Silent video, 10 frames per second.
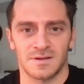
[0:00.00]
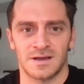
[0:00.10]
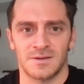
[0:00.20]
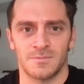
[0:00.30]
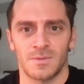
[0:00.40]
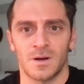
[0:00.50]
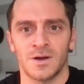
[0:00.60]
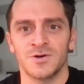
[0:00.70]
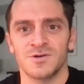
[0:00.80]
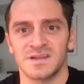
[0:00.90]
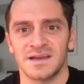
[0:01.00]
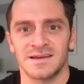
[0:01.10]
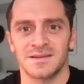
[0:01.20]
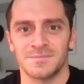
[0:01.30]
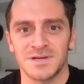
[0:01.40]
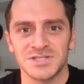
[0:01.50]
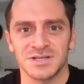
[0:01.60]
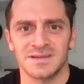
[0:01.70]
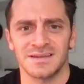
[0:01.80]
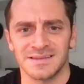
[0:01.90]
like understanding the
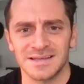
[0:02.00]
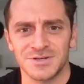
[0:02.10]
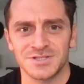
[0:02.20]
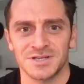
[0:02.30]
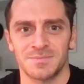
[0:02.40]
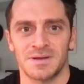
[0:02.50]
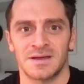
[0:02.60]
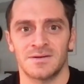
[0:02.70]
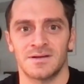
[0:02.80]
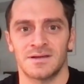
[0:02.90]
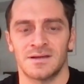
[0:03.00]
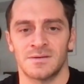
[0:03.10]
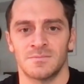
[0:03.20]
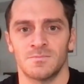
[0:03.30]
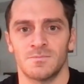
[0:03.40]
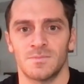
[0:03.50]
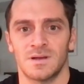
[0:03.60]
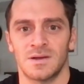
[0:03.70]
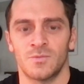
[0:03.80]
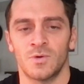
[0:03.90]
mission, the leadership, and
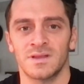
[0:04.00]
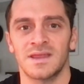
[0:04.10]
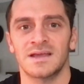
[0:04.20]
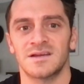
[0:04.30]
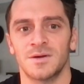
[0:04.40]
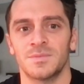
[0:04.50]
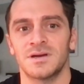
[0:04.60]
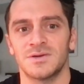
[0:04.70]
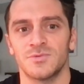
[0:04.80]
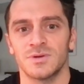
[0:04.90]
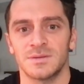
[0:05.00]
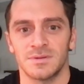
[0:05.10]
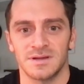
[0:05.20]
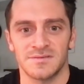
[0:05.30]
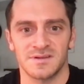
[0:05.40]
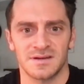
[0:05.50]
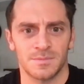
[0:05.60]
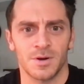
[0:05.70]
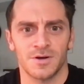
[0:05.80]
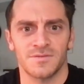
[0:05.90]
what that company really believes in.
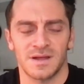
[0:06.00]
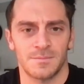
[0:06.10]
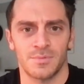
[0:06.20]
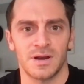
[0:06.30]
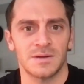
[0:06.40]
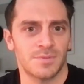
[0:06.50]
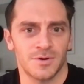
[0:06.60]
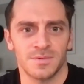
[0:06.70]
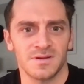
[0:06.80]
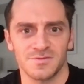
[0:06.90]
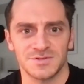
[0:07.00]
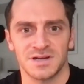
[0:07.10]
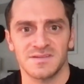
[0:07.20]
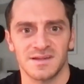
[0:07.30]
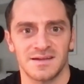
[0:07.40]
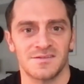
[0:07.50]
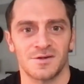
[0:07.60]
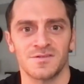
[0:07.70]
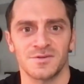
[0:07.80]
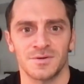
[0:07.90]
A part of that brand purpose, which I'd say is
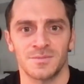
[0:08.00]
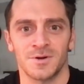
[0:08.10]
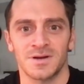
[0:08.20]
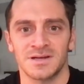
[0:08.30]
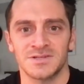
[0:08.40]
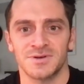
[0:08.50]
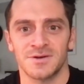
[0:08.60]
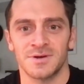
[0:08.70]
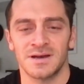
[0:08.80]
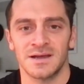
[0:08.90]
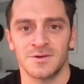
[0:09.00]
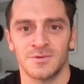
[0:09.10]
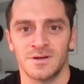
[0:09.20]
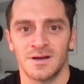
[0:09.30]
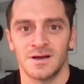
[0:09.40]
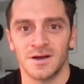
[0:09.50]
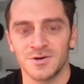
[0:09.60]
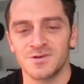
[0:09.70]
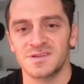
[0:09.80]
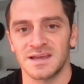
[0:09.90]
also a marketing trend right now,
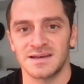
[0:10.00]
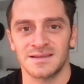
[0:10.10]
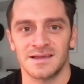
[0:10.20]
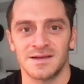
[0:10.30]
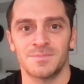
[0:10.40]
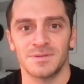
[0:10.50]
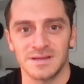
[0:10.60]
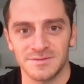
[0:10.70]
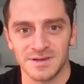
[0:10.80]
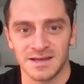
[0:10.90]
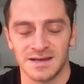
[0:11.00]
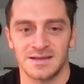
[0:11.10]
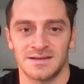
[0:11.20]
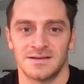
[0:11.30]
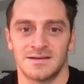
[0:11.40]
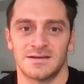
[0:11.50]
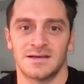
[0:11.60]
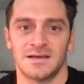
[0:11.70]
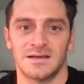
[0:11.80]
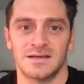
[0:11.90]
understanding that, believing in it,
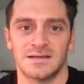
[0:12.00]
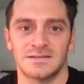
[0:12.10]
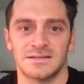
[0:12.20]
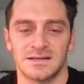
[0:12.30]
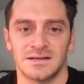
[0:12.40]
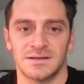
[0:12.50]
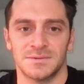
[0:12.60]
and